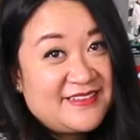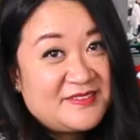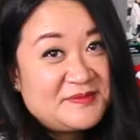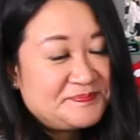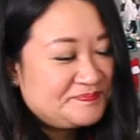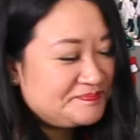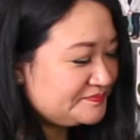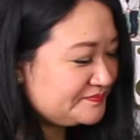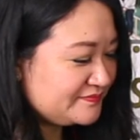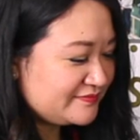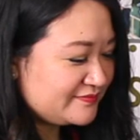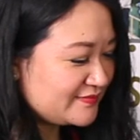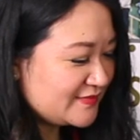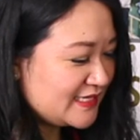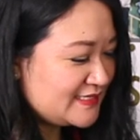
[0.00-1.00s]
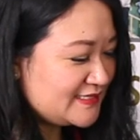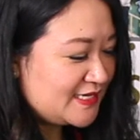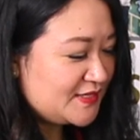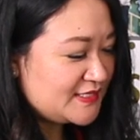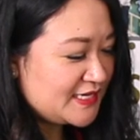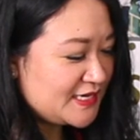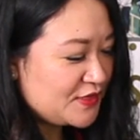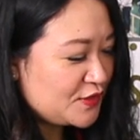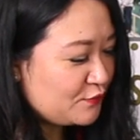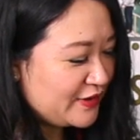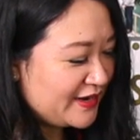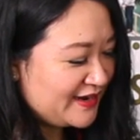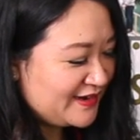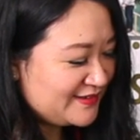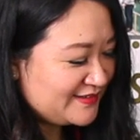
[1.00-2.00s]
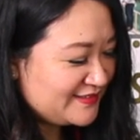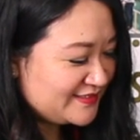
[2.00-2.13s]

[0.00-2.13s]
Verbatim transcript: recipes with ease and